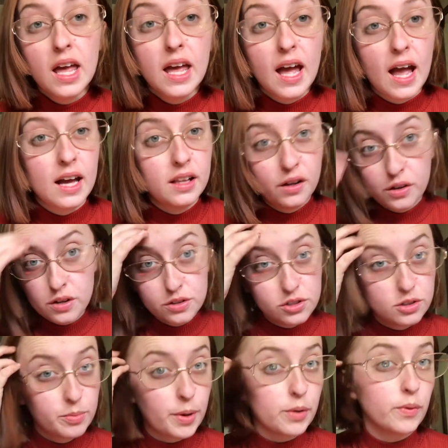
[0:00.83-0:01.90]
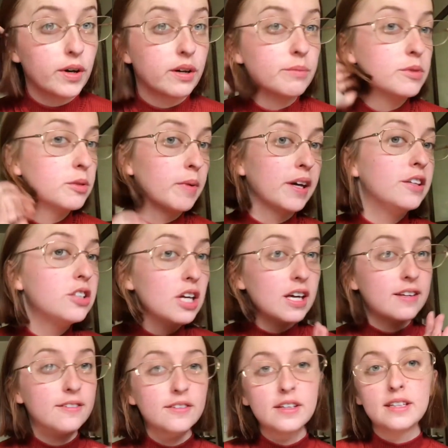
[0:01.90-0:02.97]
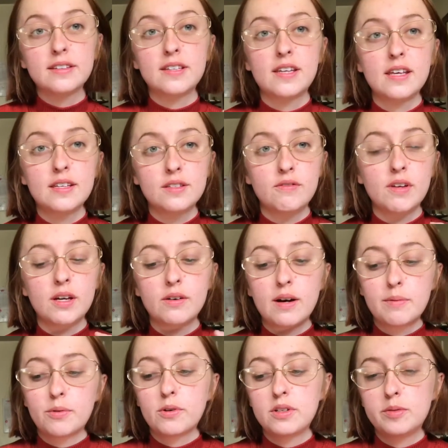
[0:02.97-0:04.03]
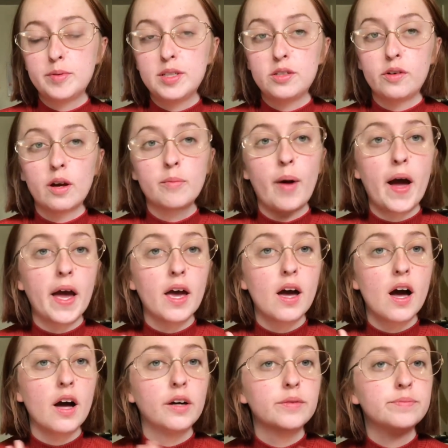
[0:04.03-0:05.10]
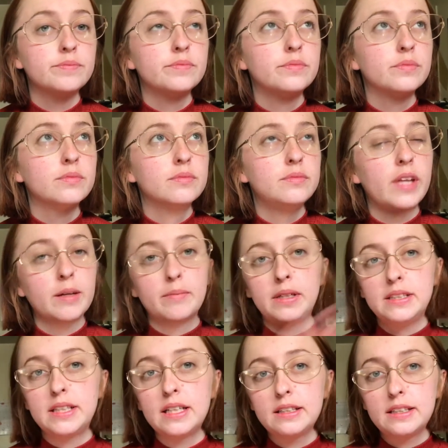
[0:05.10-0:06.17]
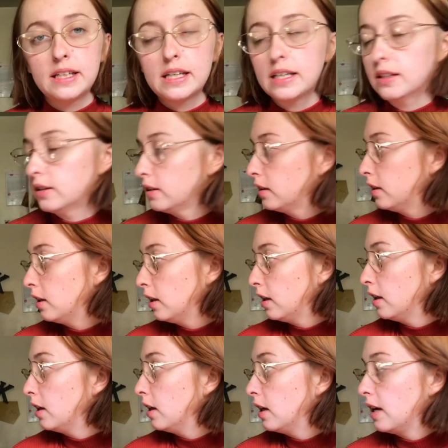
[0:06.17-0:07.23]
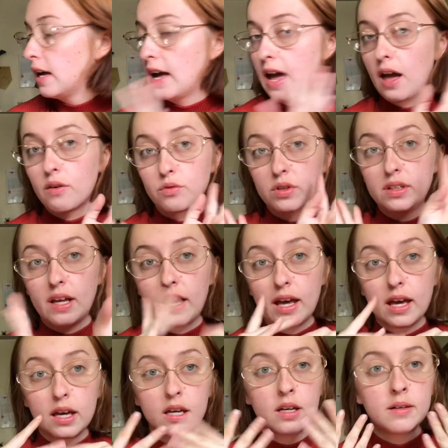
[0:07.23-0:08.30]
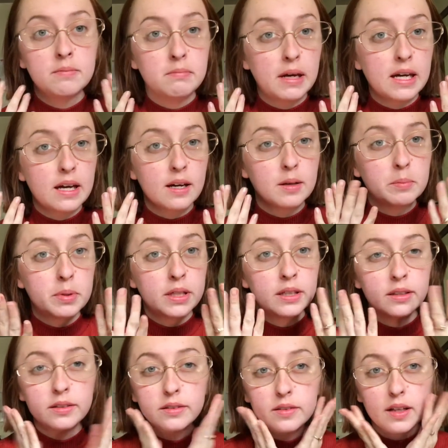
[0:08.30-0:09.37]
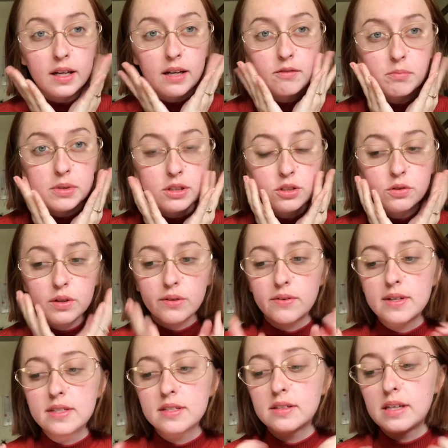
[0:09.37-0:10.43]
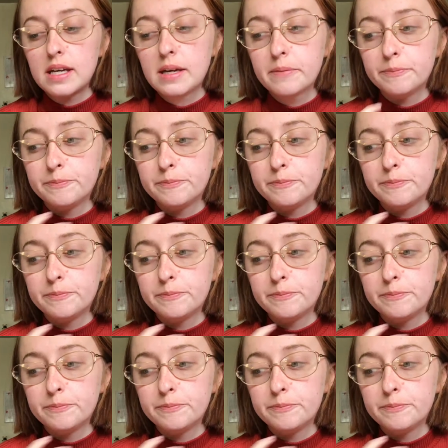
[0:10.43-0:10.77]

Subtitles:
Hello YouTube and welcome to my channel. In today's video I'm going to be doing my my daily everyday makeup that I've been doing recently.